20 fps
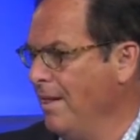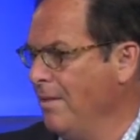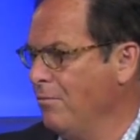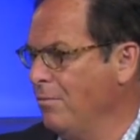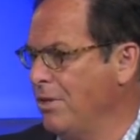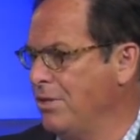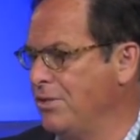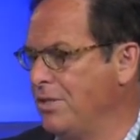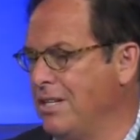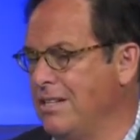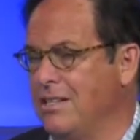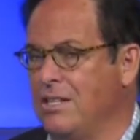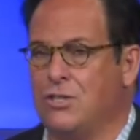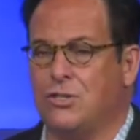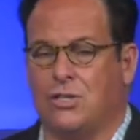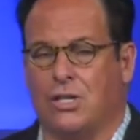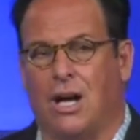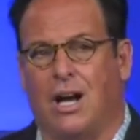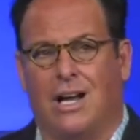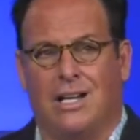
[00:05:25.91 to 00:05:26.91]
We see these
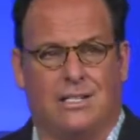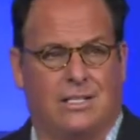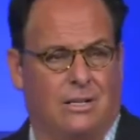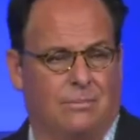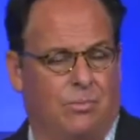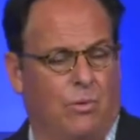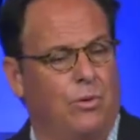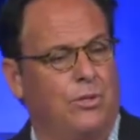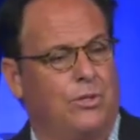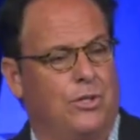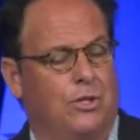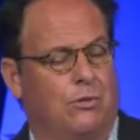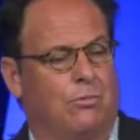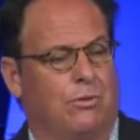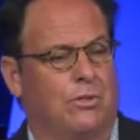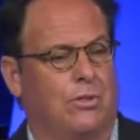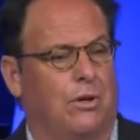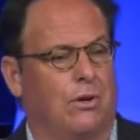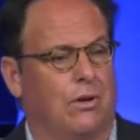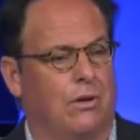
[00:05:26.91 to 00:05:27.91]
signs that point to your
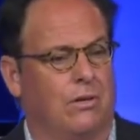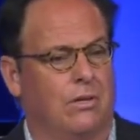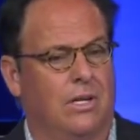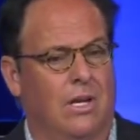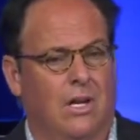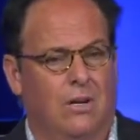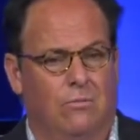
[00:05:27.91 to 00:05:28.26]
return.